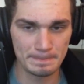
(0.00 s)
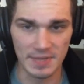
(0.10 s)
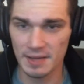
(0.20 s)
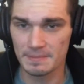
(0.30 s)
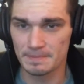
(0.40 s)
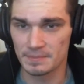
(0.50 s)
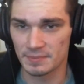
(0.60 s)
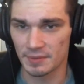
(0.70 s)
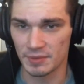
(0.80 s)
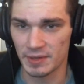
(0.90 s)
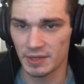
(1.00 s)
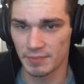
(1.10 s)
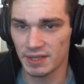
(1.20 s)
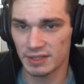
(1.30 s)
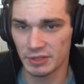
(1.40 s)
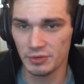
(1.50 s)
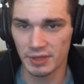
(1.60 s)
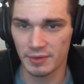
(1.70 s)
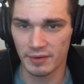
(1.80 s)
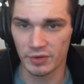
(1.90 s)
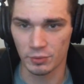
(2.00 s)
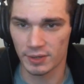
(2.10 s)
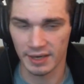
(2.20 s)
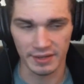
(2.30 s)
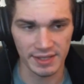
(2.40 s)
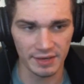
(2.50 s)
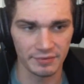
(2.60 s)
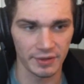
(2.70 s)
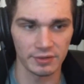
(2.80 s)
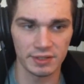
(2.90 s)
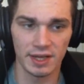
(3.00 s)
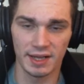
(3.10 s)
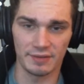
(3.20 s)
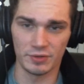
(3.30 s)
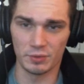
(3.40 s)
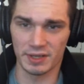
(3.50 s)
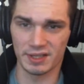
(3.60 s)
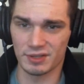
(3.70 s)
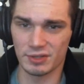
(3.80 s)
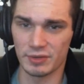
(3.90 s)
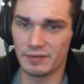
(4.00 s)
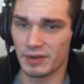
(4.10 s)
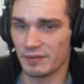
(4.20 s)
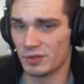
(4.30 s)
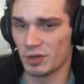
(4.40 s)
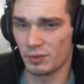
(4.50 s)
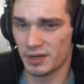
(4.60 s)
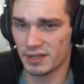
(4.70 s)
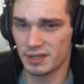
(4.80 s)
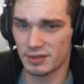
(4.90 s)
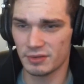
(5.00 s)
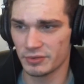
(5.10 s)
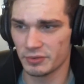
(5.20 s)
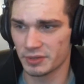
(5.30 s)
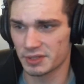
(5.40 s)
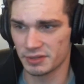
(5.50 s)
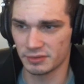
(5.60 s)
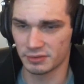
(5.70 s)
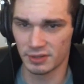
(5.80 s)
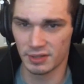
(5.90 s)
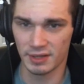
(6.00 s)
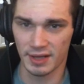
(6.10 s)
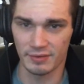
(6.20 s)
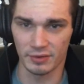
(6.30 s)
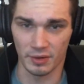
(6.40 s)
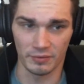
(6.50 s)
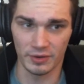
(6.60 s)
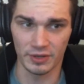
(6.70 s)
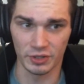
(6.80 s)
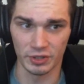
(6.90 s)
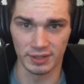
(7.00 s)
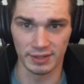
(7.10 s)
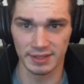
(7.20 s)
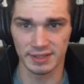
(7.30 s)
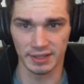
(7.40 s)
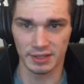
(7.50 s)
yeah, basically you can get whatever you want out of these headphones if you want to EQ. Even if you don't want to EQ, you can still have a very good listening